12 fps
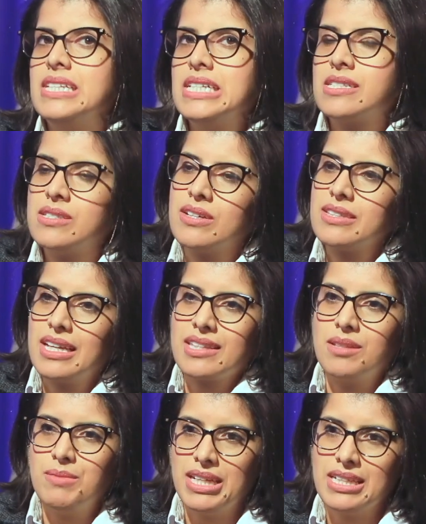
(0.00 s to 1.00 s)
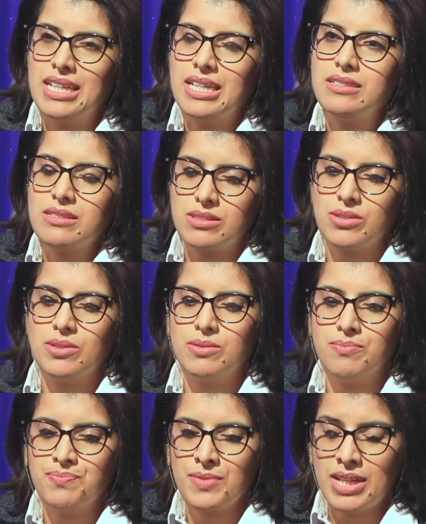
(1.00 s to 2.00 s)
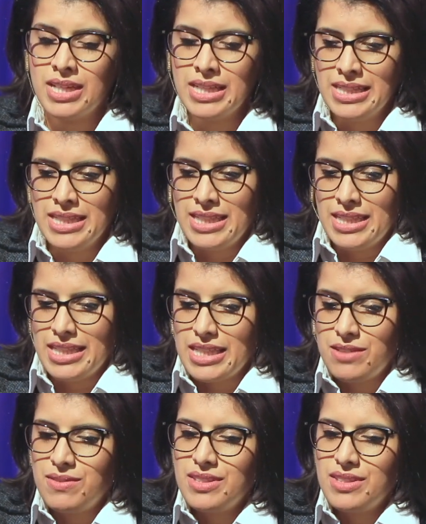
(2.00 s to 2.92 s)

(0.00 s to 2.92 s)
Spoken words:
It's not like the mainland. So even